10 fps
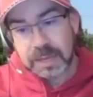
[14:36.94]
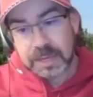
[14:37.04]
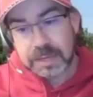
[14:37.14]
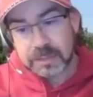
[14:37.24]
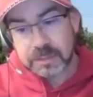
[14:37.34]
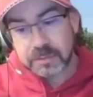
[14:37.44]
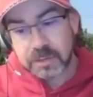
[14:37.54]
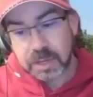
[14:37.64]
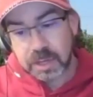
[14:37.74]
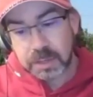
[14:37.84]
And
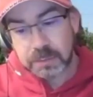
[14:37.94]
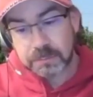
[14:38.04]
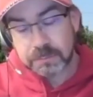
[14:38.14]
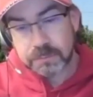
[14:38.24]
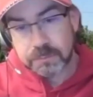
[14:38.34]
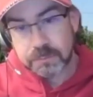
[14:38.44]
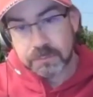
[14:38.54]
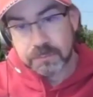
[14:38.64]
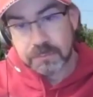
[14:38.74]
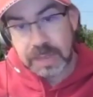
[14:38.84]

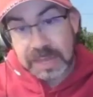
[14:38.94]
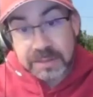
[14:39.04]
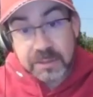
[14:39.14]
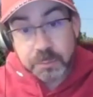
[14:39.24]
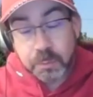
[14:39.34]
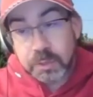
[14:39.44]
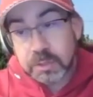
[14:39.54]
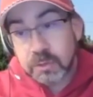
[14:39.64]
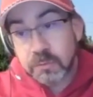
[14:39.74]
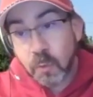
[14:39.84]
at this
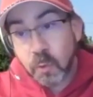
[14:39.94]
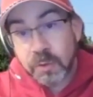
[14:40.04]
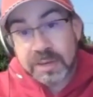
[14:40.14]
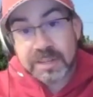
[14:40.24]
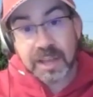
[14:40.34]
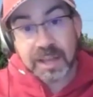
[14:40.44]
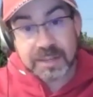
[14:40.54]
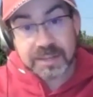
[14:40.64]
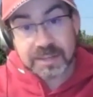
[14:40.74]
point, you've already got